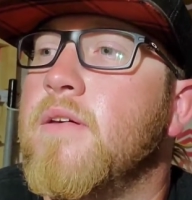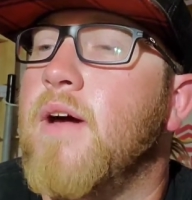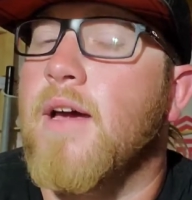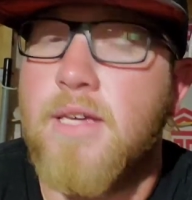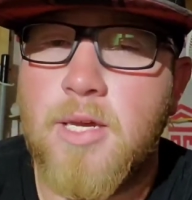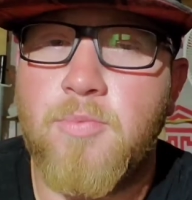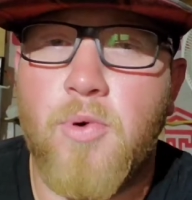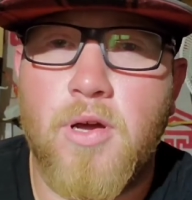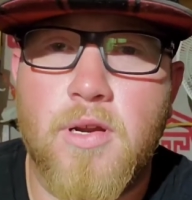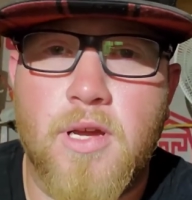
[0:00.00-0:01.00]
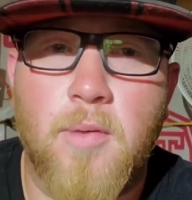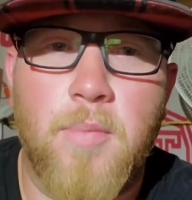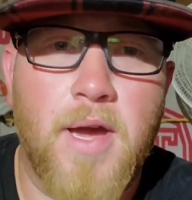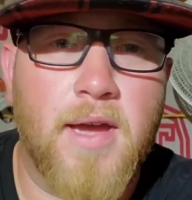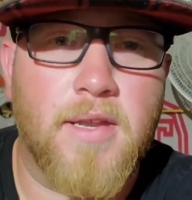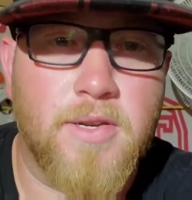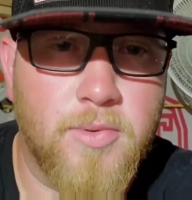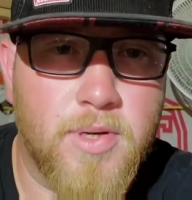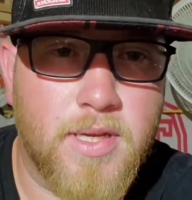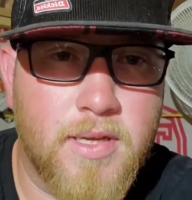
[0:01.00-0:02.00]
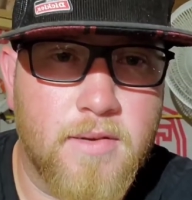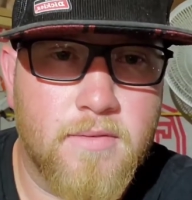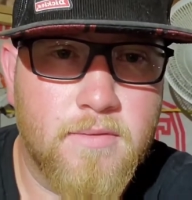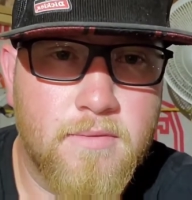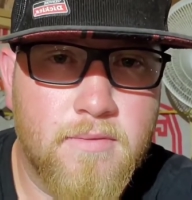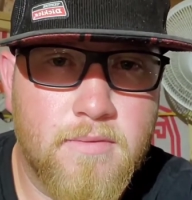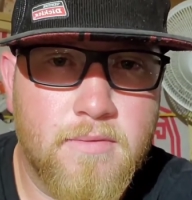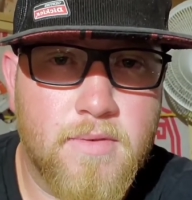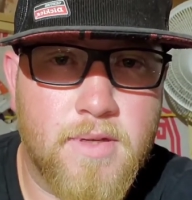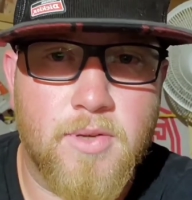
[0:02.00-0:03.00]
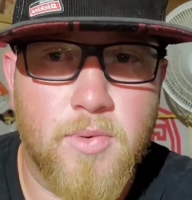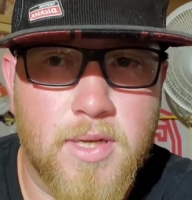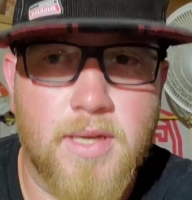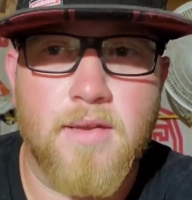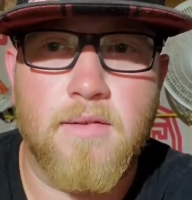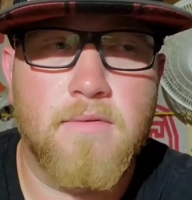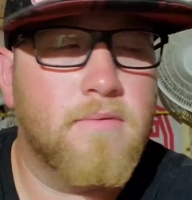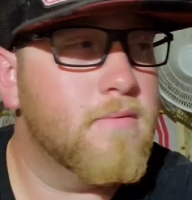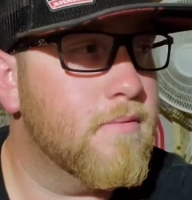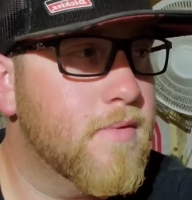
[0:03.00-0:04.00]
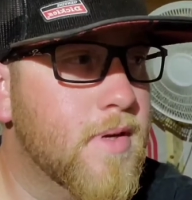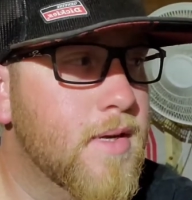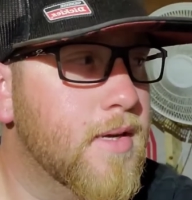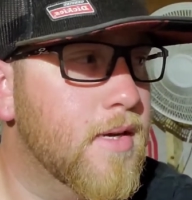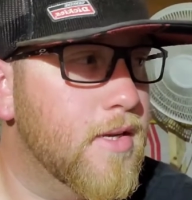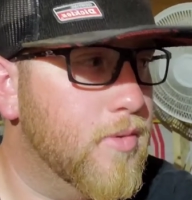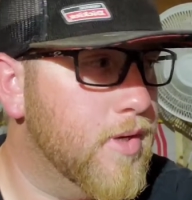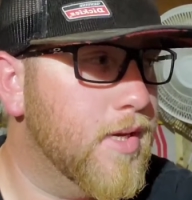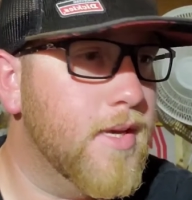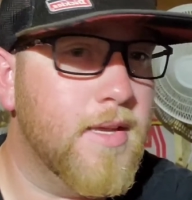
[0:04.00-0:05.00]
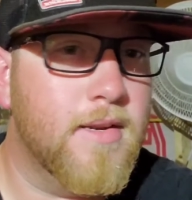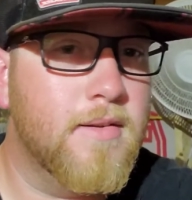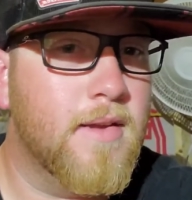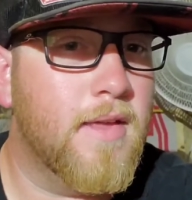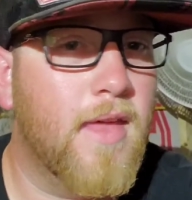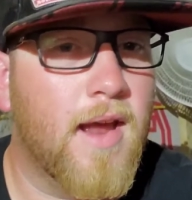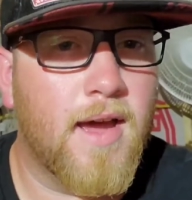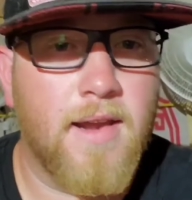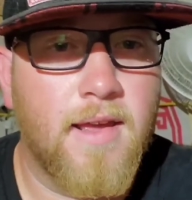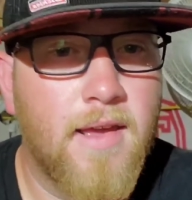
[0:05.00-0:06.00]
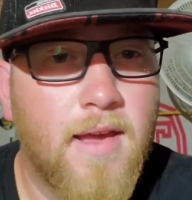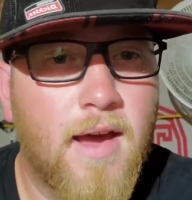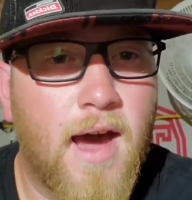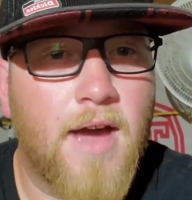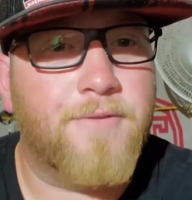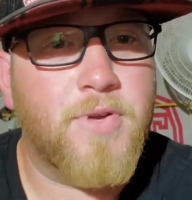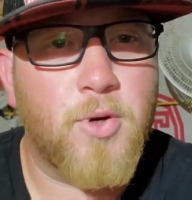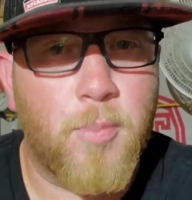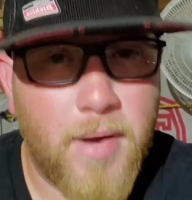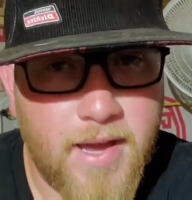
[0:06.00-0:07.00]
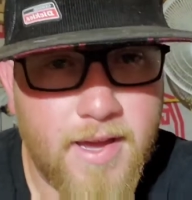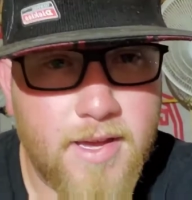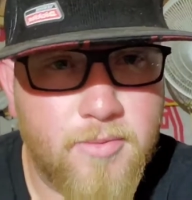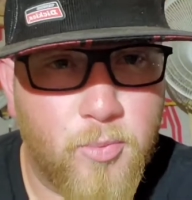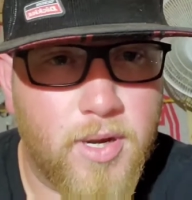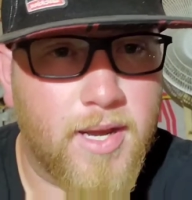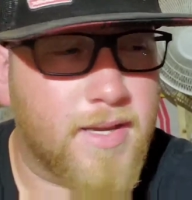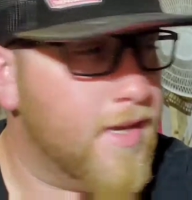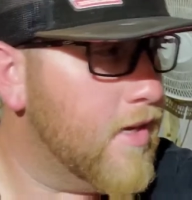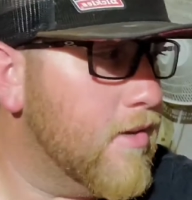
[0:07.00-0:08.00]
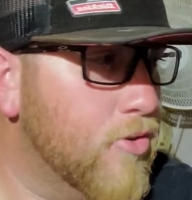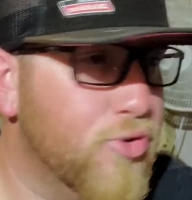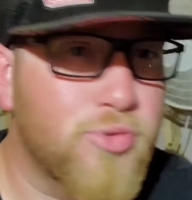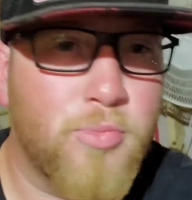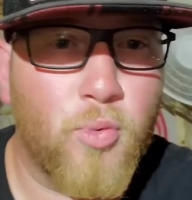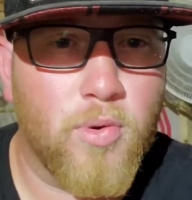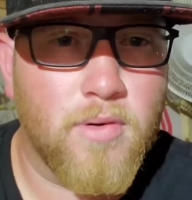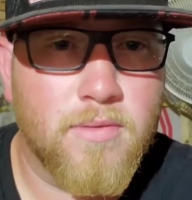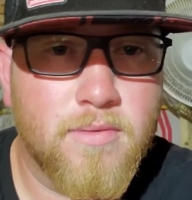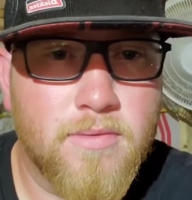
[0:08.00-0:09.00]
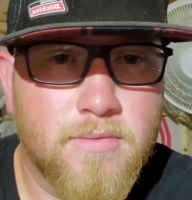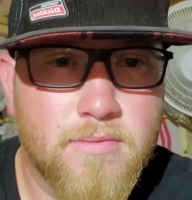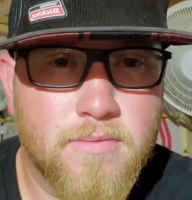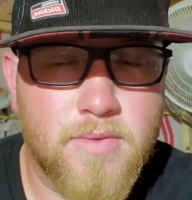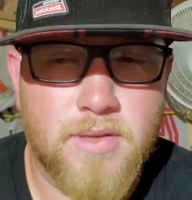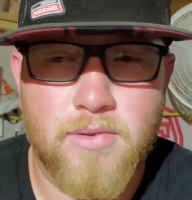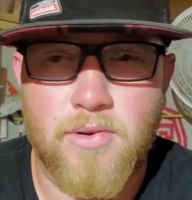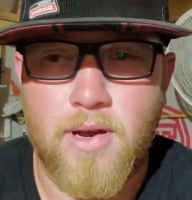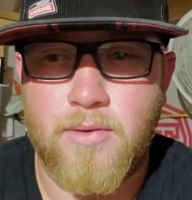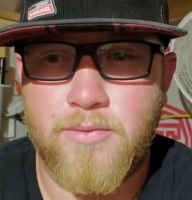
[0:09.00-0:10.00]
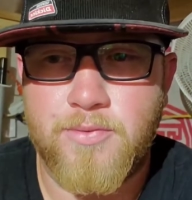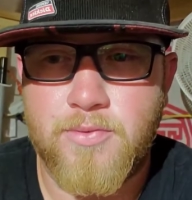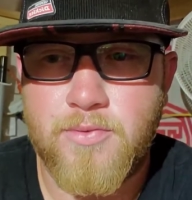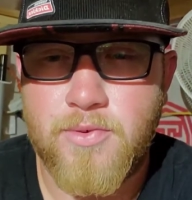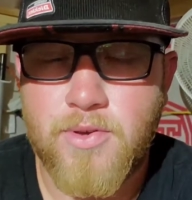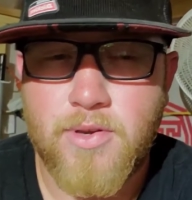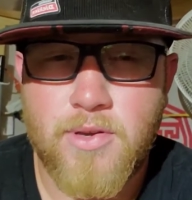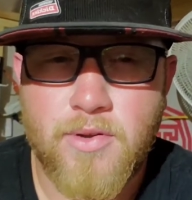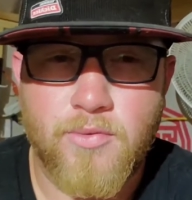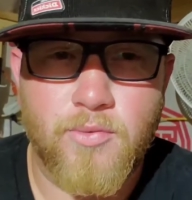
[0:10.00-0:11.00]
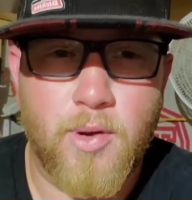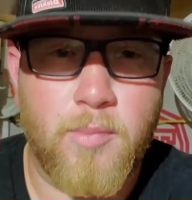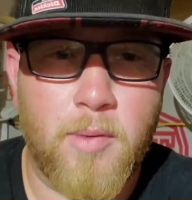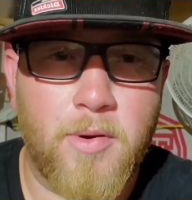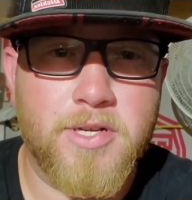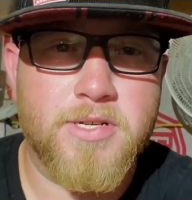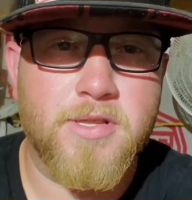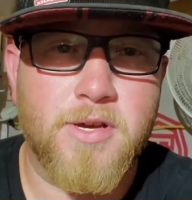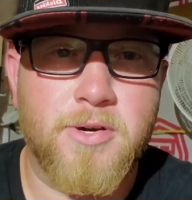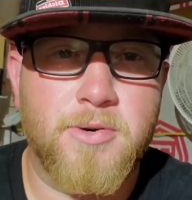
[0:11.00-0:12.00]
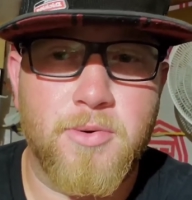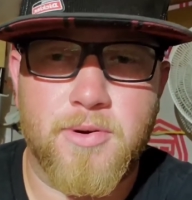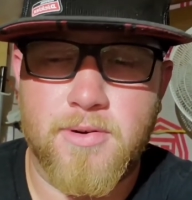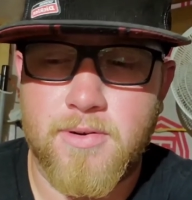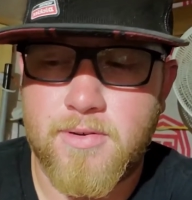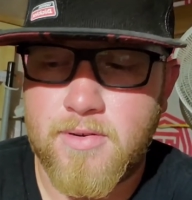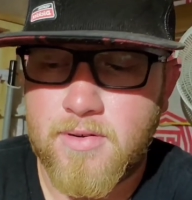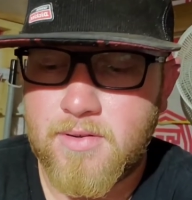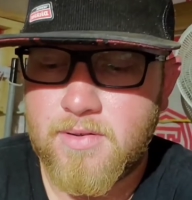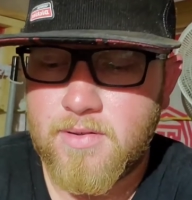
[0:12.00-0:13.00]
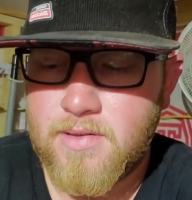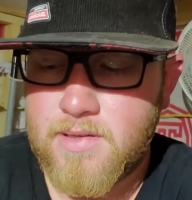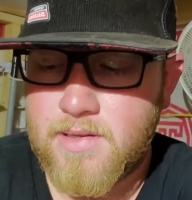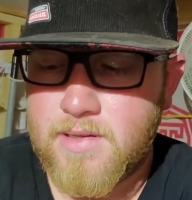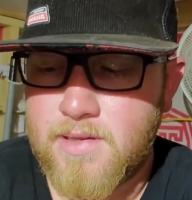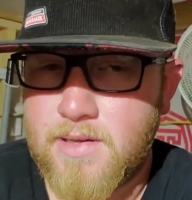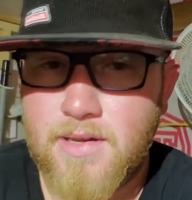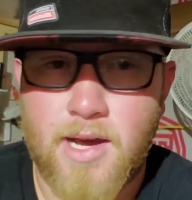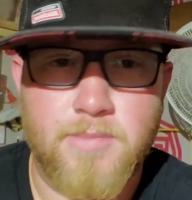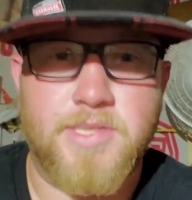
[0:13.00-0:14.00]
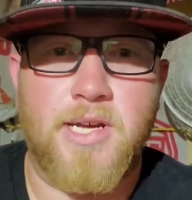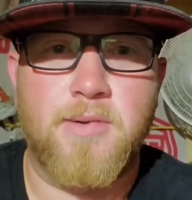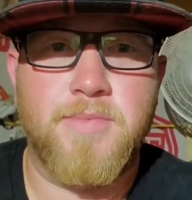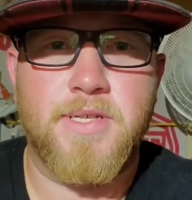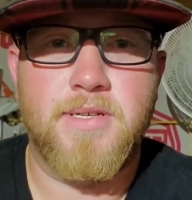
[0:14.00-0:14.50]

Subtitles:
I keep wanting to come back and do it again. Do it again. And do it again. And then I feel bad when I can't do more. Either I've run my budget low or I'm stumped.